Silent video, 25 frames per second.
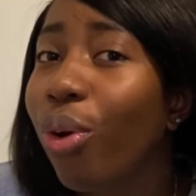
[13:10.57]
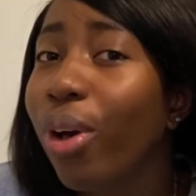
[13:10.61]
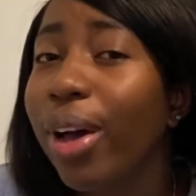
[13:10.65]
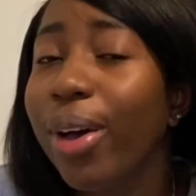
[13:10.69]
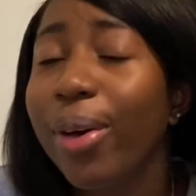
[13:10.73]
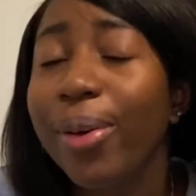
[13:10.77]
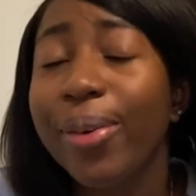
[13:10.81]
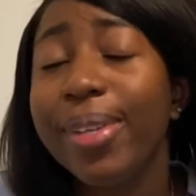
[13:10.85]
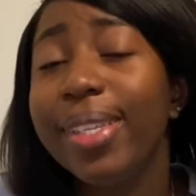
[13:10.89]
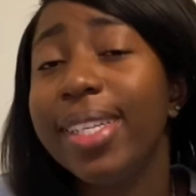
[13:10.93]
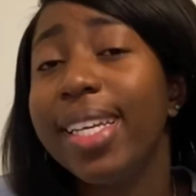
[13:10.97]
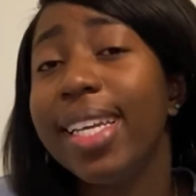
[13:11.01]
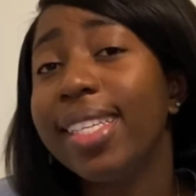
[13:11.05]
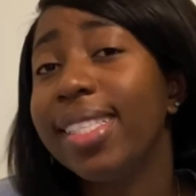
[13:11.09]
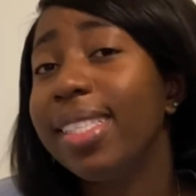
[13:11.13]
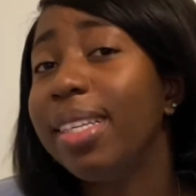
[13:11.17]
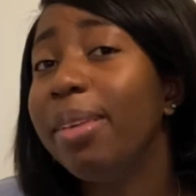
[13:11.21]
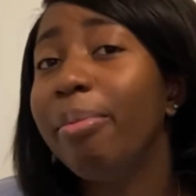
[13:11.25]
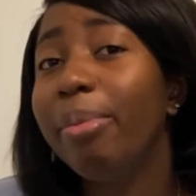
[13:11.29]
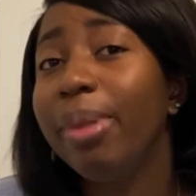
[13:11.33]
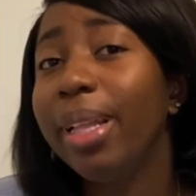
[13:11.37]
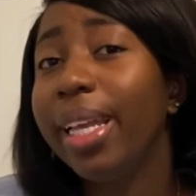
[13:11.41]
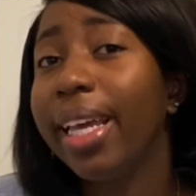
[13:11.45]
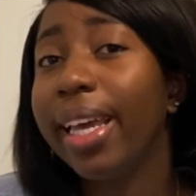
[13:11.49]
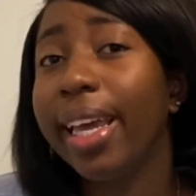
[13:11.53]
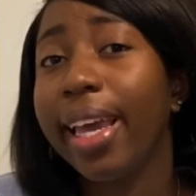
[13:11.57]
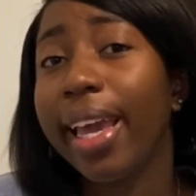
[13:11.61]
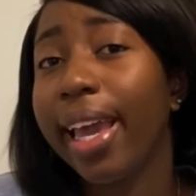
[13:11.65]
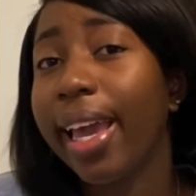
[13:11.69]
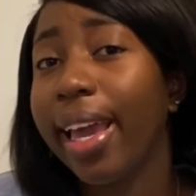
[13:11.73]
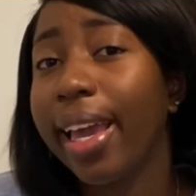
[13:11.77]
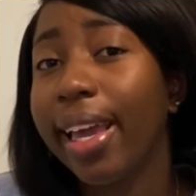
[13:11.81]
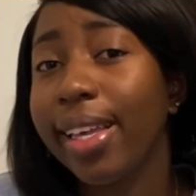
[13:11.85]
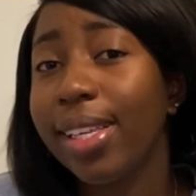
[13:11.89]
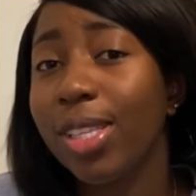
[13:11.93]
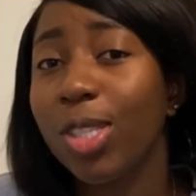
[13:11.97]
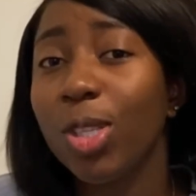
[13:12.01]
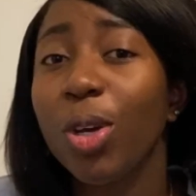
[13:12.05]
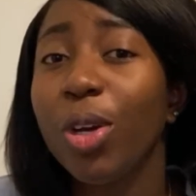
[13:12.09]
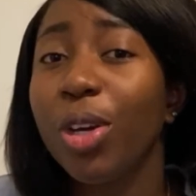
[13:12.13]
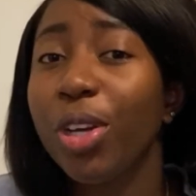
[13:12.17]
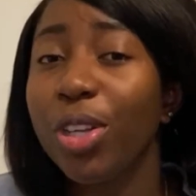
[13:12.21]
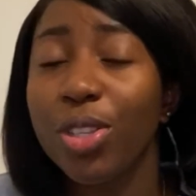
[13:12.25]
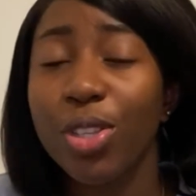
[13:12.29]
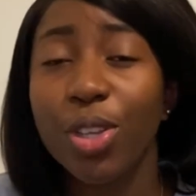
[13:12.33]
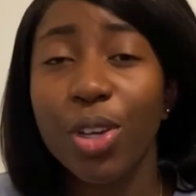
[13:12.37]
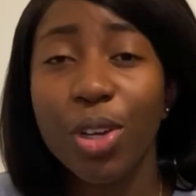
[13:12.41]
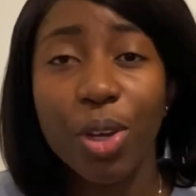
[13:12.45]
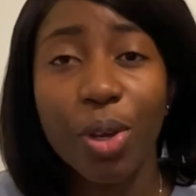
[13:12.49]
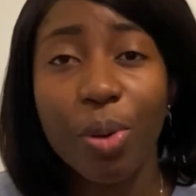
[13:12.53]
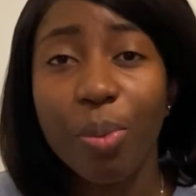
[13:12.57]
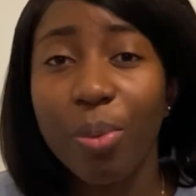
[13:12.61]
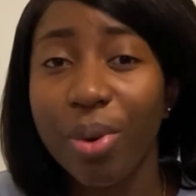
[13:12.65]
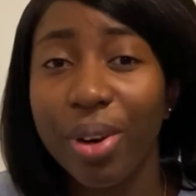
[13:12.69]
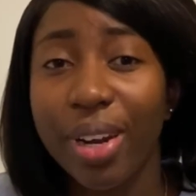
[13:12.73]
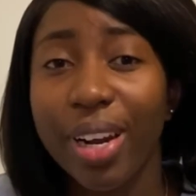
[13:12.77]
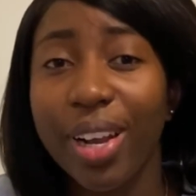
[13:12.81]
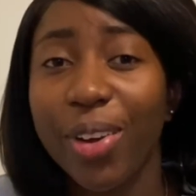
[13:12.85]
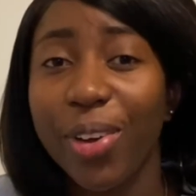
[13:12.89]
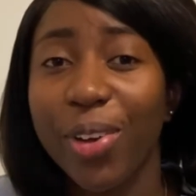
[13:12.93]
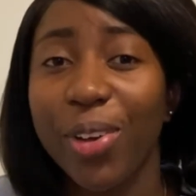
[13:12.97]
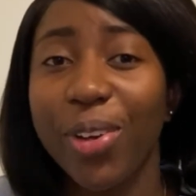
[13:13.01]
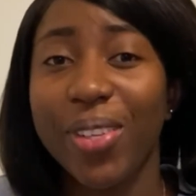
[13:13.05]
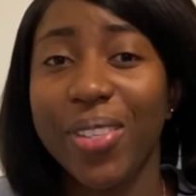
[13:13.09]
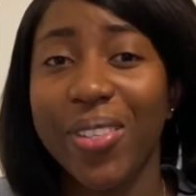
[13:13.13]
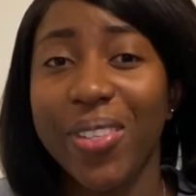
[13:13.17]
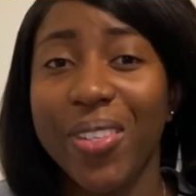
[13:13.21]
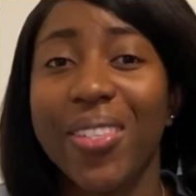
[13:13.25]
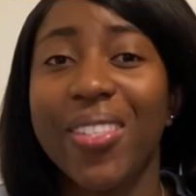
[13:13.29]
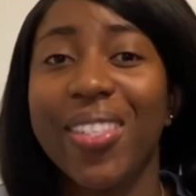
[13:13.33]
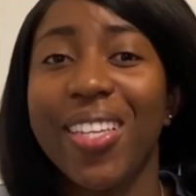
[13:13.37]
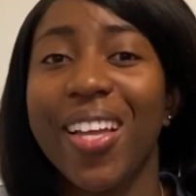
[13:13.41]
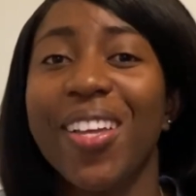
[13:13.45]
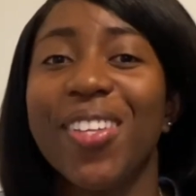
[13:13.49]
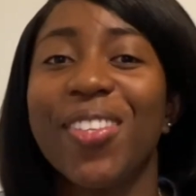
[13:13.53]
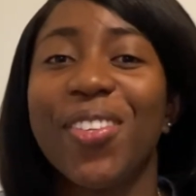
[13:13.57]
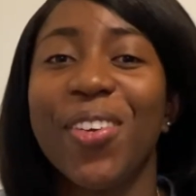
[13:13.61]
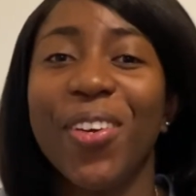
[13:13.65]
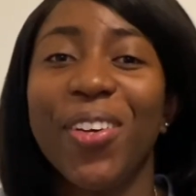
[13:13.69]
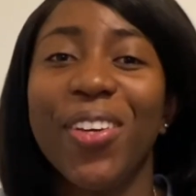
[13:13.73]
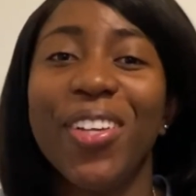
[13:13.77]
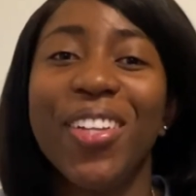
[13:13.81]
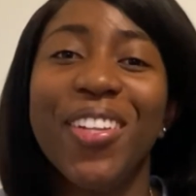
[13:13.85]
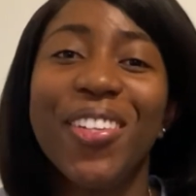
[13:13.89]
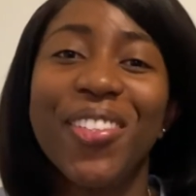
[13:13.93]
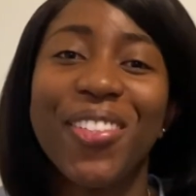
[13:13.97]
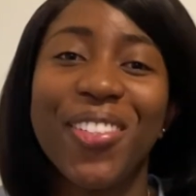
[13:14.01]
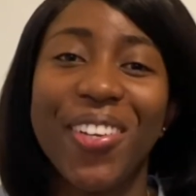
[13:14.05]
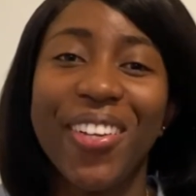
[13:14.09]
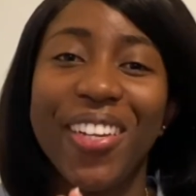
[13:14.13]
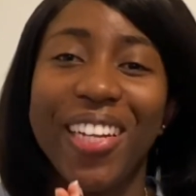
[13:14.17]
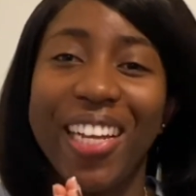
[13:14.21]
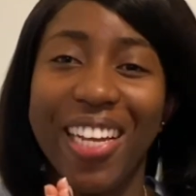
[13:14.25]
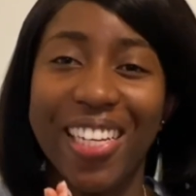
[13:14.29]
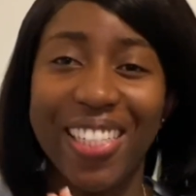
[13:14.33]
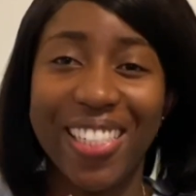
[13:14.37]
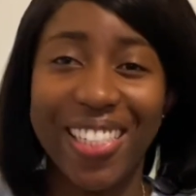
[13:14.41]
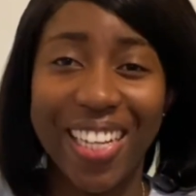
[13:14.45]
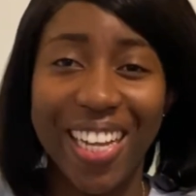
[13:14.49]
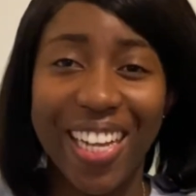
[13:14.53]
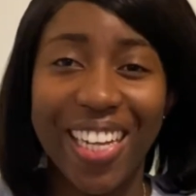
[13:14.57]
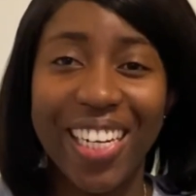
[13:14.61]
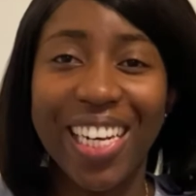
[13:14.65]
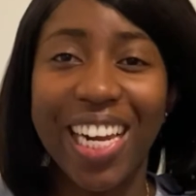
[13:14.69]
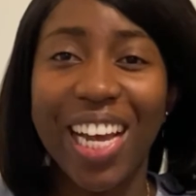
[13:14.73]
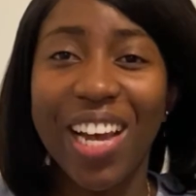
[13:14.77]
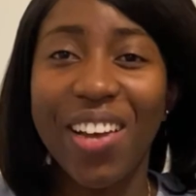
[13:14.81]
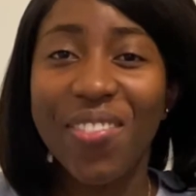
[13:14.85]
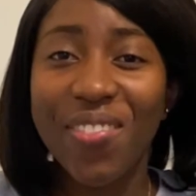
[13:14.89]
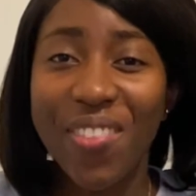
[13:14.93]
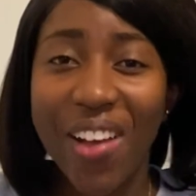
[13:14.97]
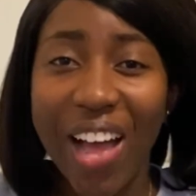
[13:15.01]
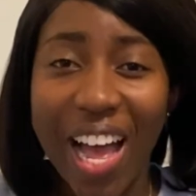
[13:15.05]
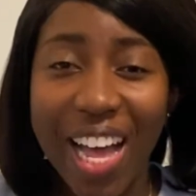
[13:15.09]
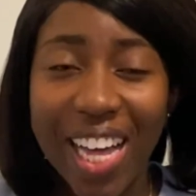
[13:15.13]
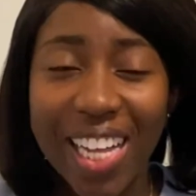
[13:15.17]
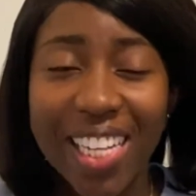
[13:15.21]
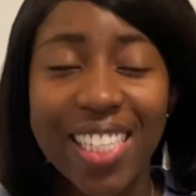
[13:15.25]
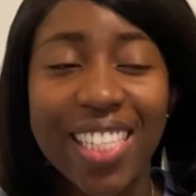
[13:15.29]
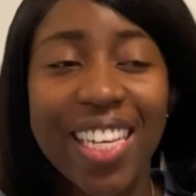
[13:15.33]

When you say sibling, it's not your brother or your sister. So you need to understand that fact.